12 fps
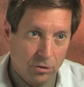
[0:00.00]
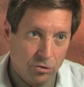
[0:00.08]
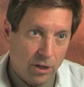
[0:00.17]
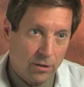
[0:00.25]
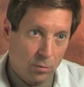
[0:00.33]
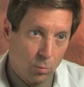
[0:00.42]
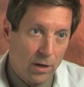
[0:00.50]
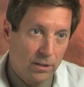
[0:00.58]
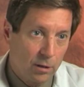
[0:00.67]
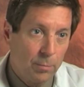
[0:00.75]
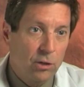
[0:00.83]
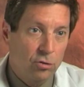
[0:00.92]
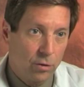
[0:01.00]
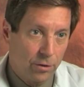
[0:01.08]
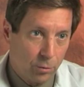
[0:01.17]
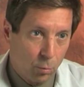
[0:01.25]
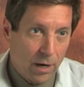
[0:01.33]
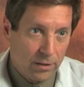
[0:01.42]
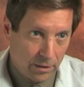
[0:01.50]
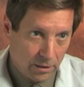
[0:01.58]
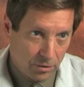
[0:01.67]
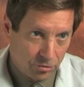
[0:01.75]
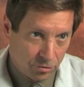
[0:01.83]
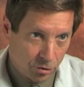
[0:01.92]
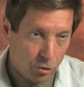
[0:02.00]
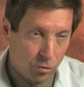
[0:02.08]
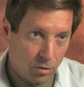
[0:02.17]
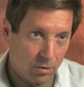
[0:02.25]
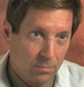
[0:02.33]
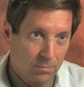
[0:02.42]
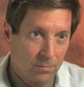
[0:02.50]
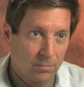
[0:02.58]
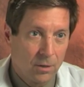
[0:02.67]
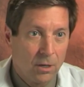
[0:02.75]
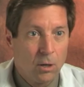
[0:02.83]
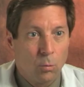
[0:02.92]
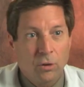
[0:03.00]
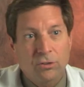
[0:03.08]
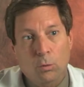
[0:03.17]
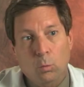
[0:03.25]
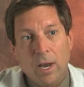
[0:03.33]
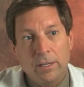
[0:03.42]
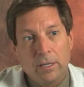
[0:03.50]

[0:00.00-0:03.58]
to check the retina to make sure that the retina is secure. Once